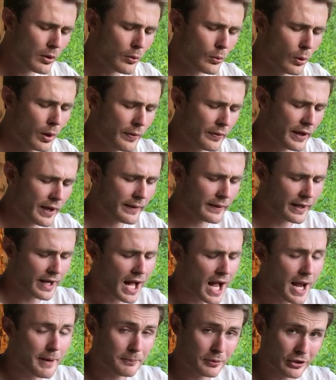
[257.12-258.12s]
One thing that
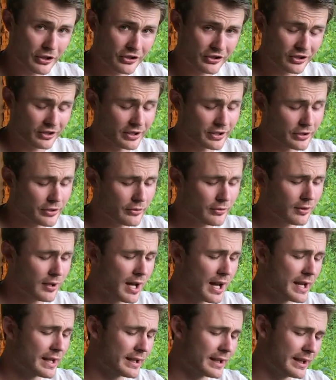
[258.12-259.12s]
I personally do
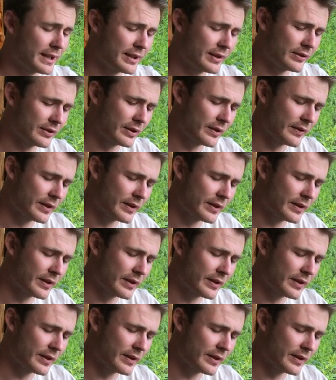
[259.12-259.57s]
like is